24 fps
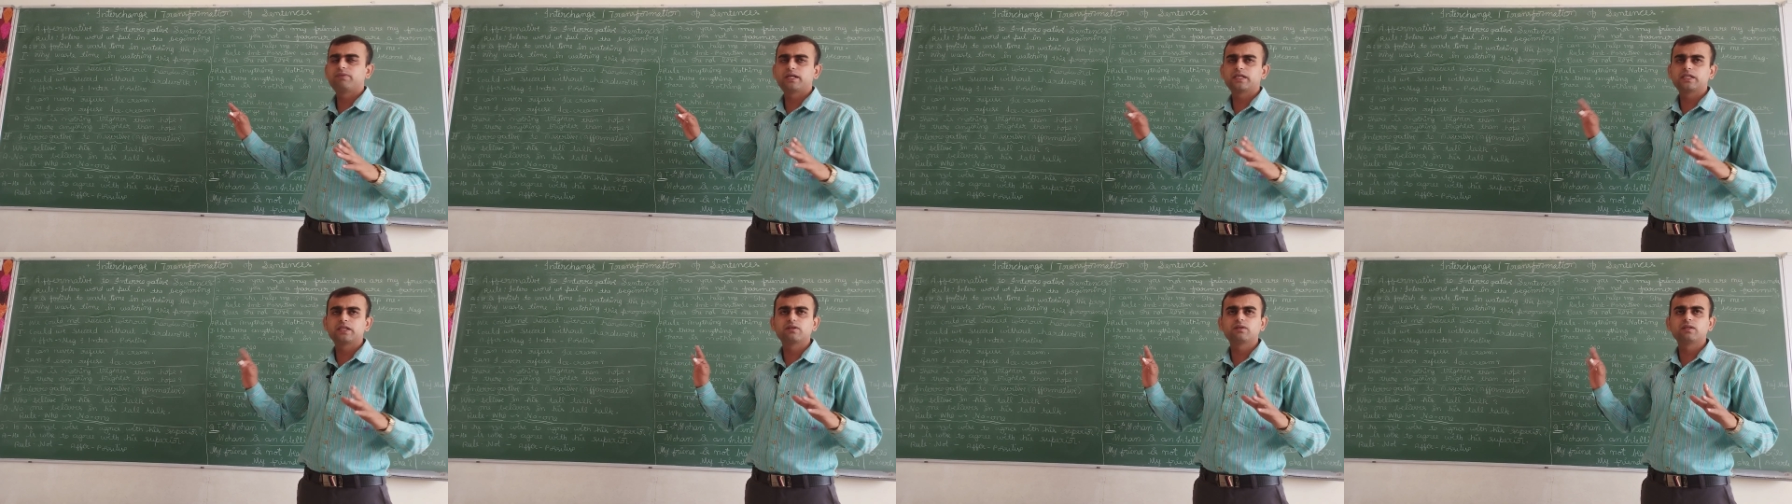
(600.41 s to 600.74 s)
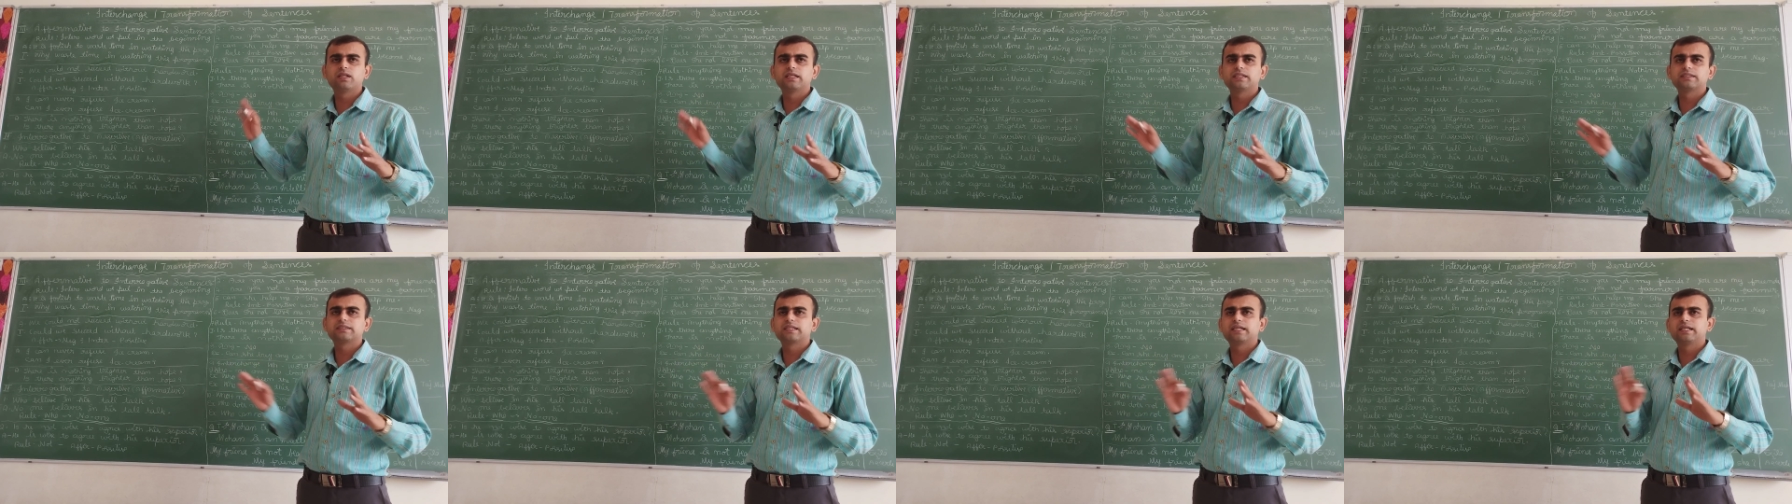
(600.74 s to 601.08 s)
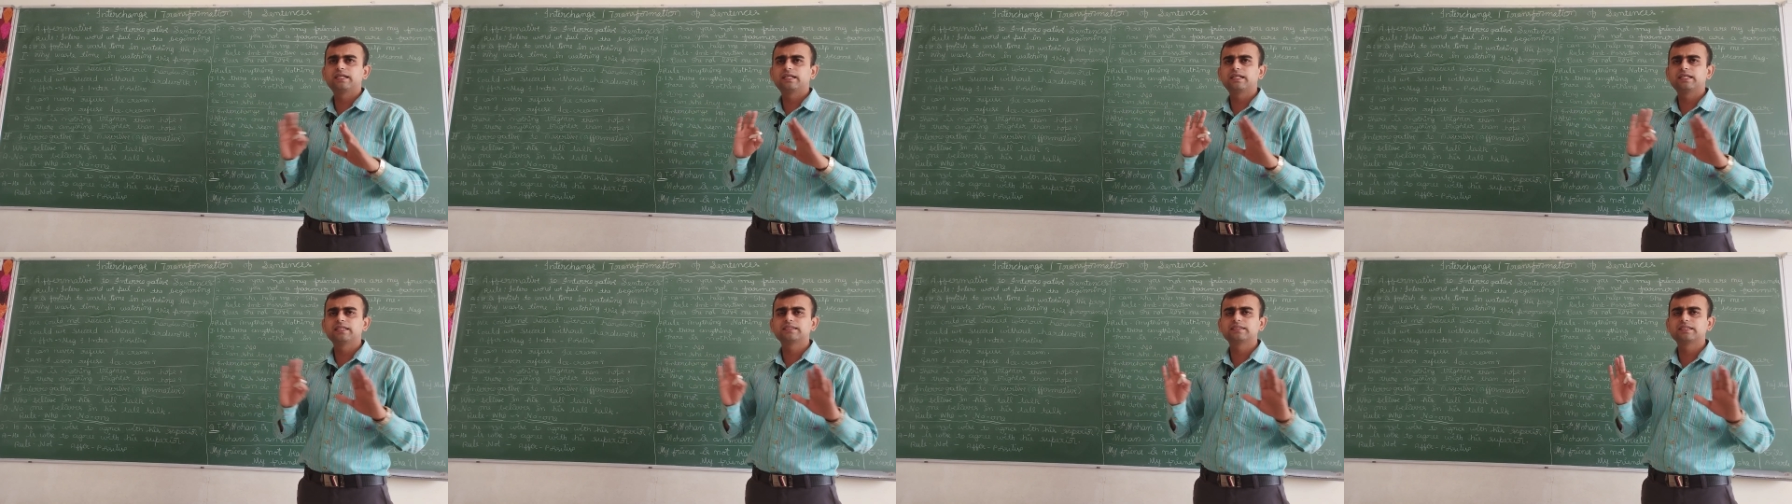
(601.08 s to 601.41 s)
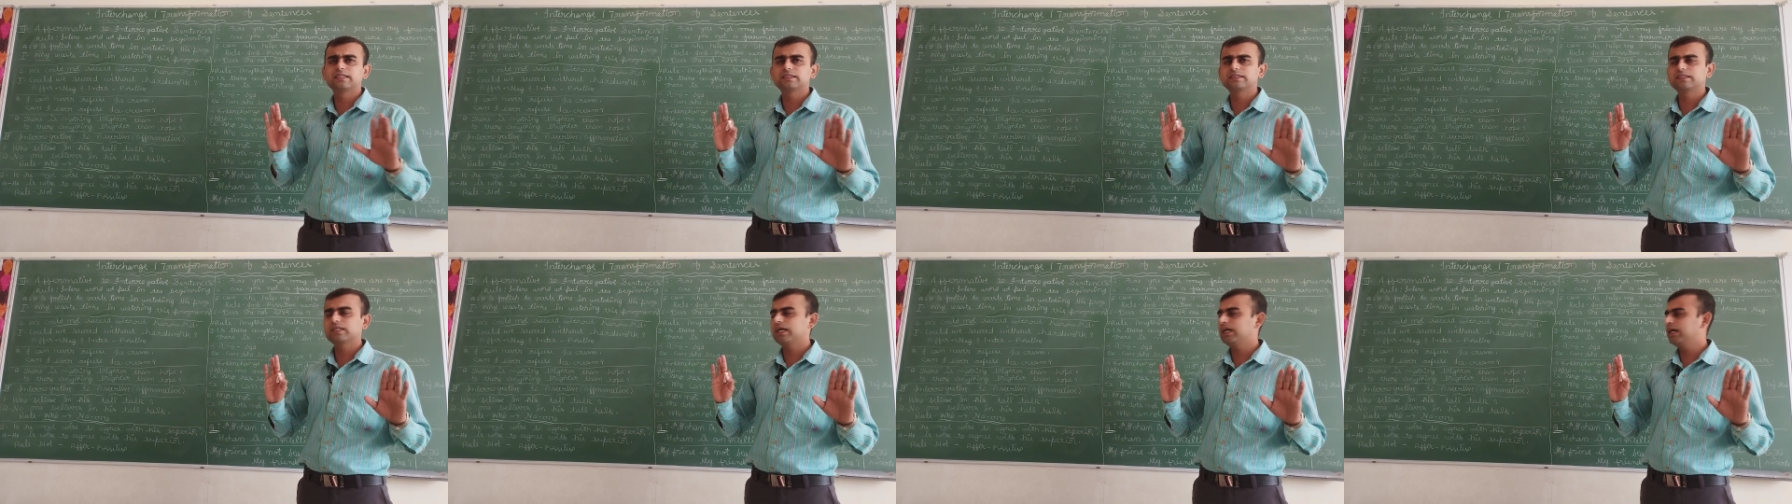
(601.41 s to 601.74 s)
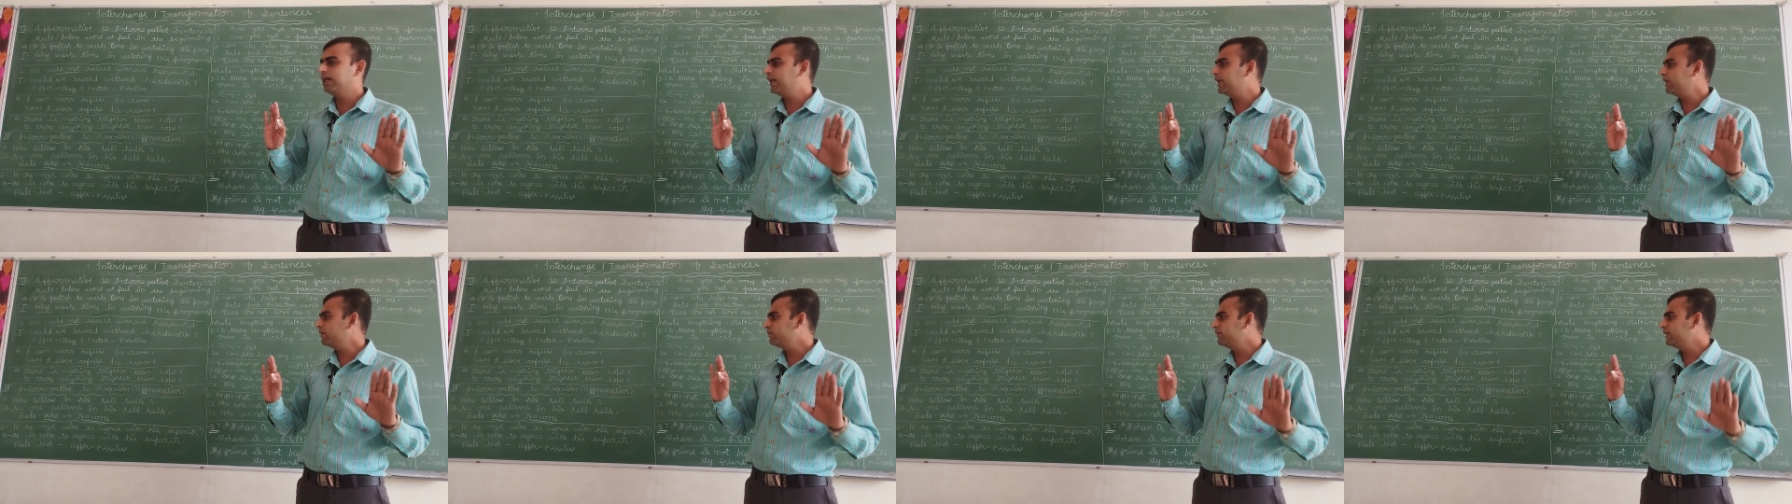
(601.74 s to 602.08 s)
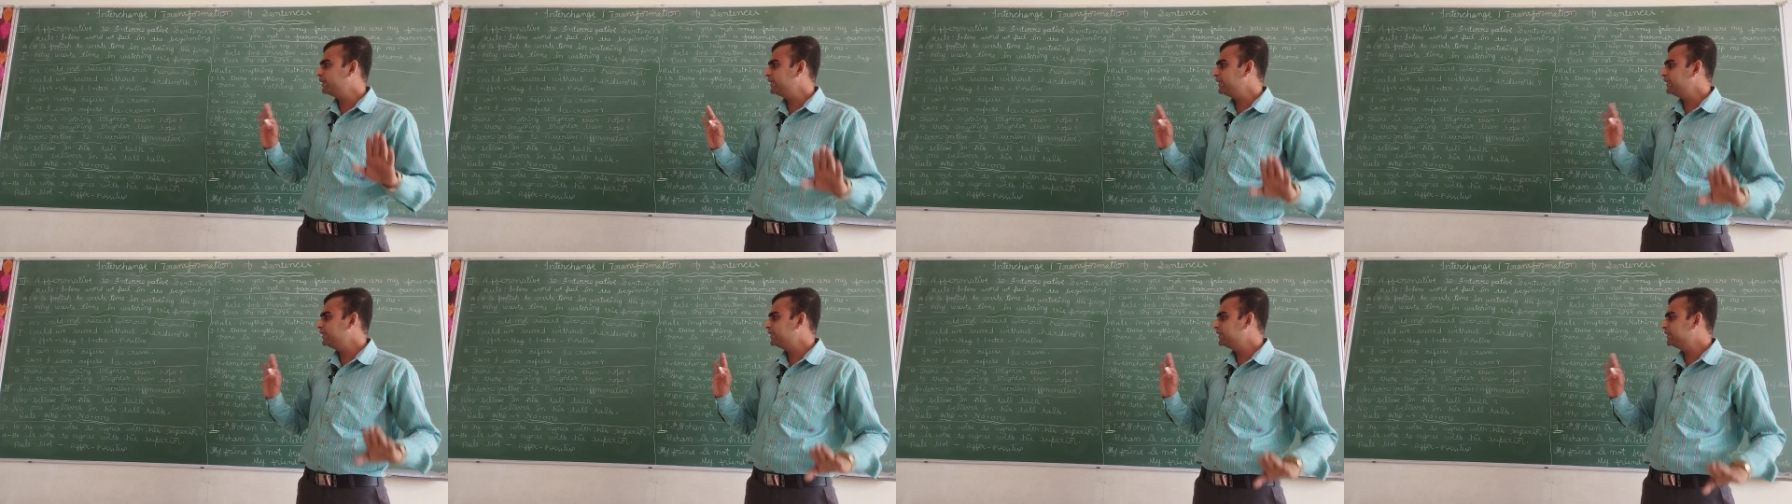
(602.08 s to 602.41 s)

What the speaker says: particular sentences are very